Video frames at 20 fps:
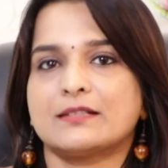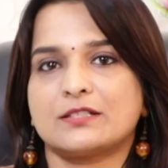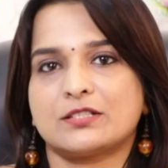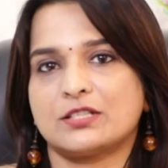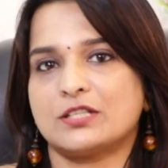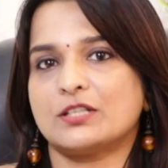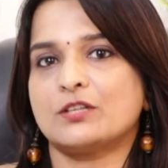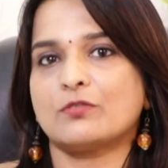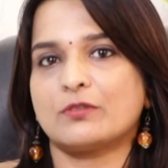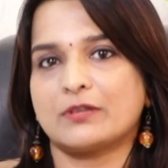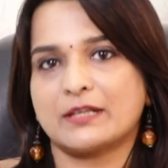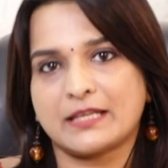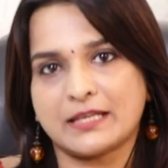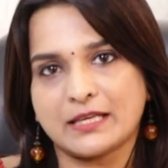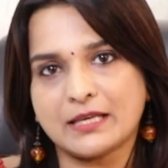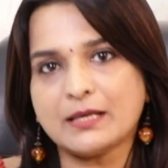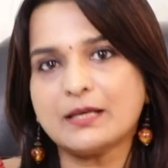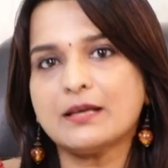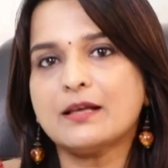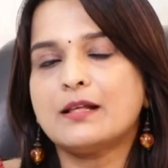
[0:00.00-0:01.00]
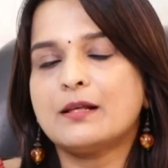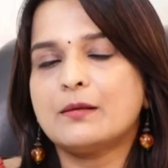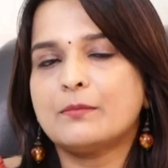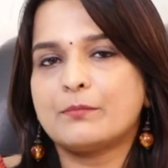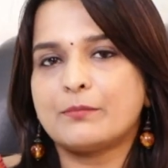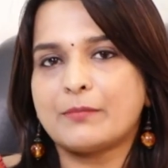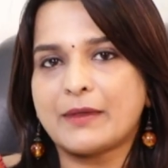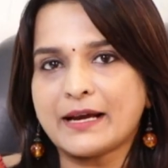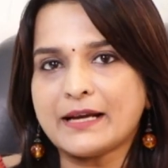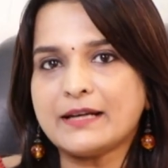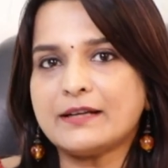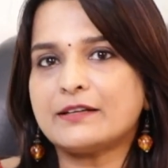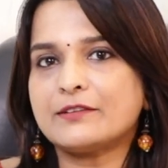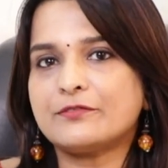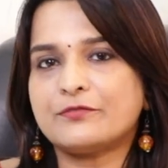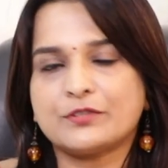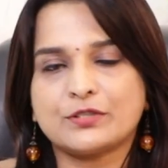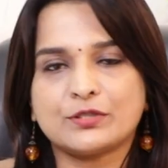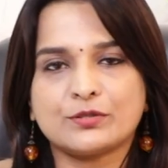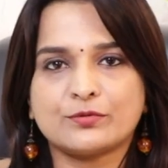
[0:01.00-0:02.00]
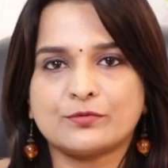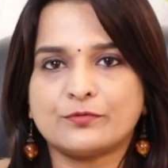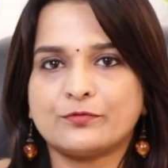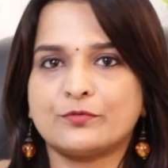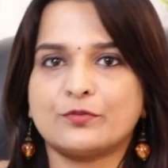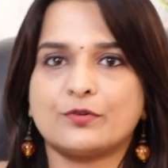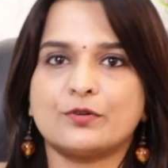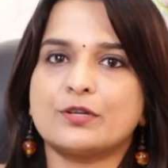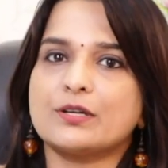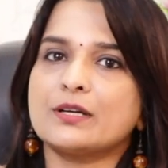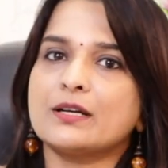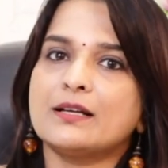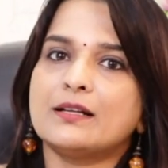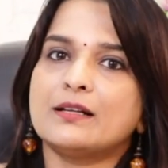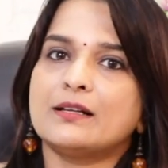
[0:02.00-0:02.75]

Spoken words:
she or he might refer you for